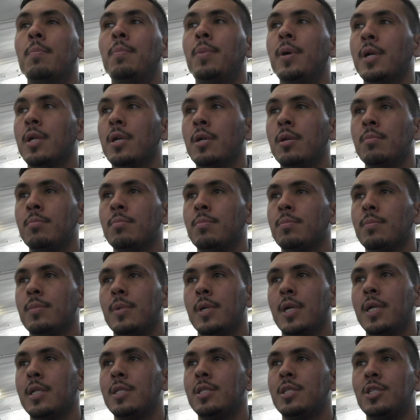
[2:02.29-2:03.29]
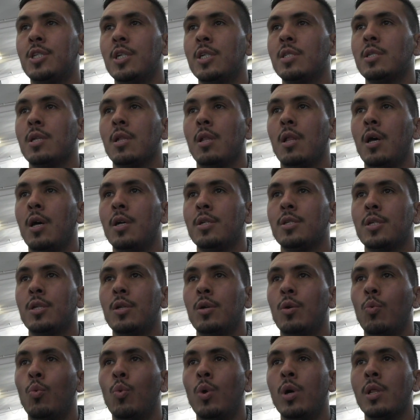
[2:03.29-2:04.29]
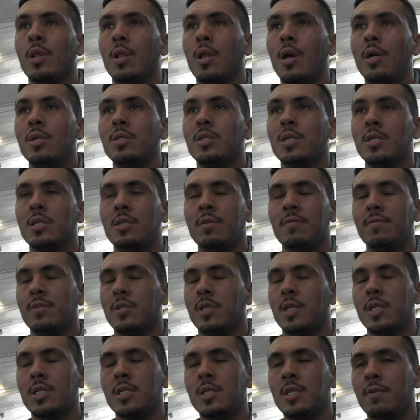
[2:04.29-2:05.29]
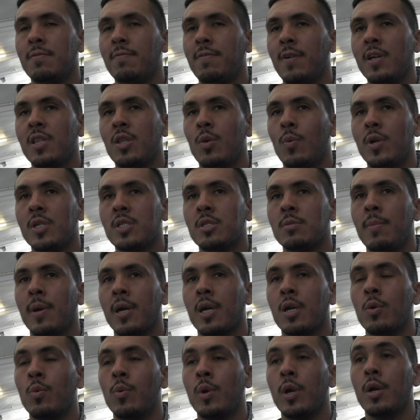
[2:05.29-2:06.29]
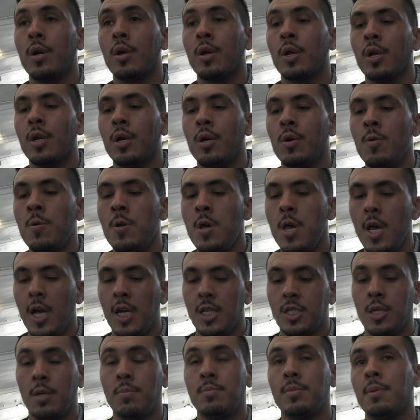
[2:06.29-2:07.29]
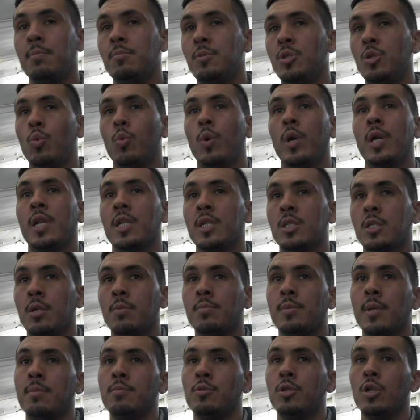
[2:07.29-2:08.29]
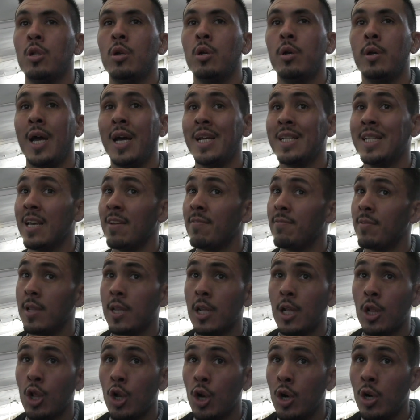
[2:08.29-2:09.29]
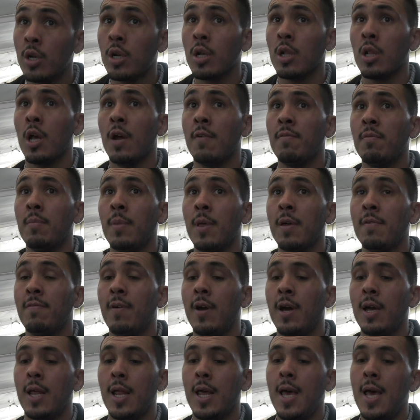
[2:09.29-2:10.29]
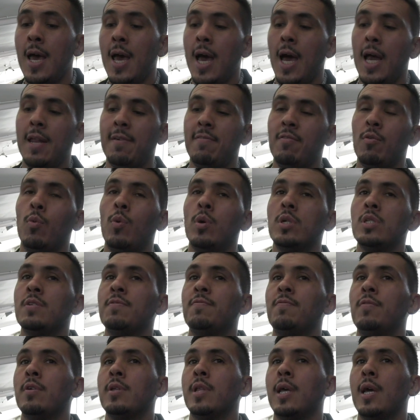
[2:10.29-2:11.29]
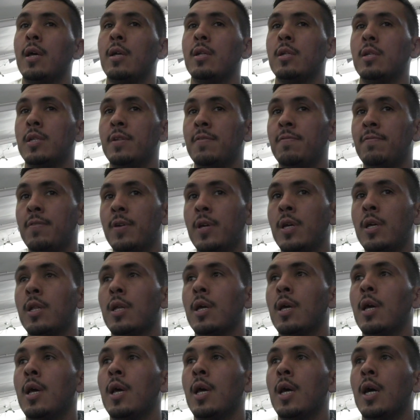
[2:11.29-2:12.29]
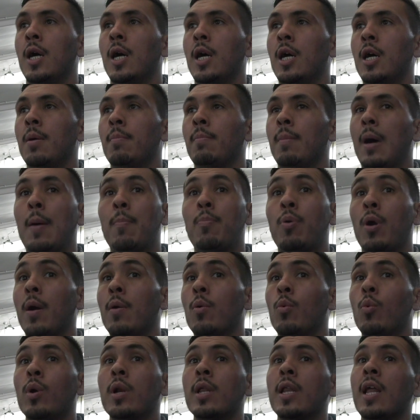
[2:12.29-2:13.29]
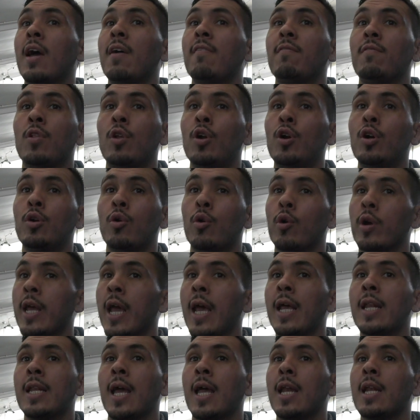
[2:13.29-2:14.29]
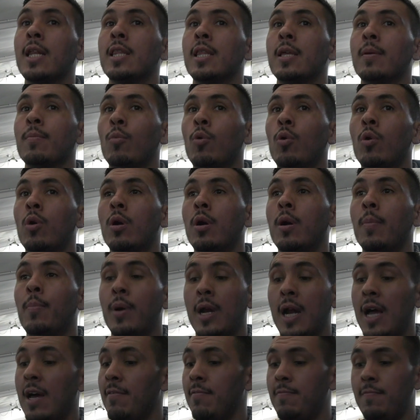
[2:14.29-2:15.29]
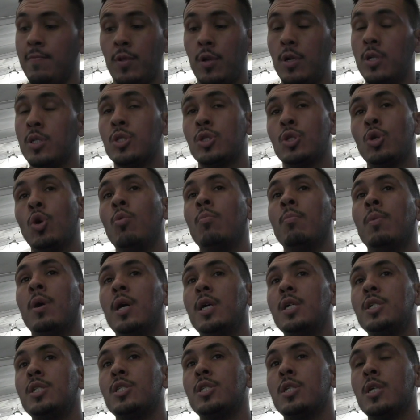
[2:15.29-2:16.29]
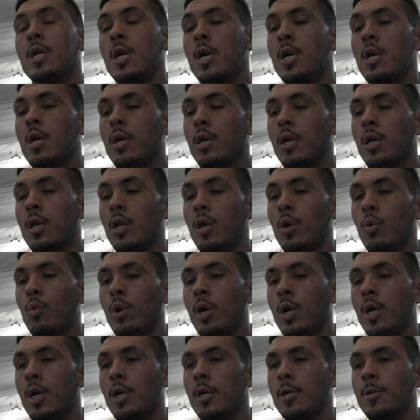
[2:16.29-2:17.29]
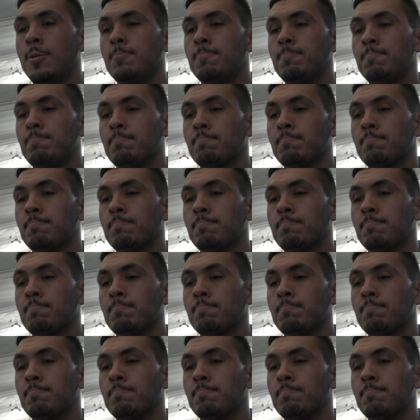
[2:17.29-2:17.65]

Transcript: But it's just a loss, you know. One loss doesn't define the rest of my career, you know. Sometimes you win and sometimes you learn. I definitely learned a lot from that fight. And if it wasn't for that defeat, I probably wouldn't have learned or gained anything more. But I've learned so much, you know.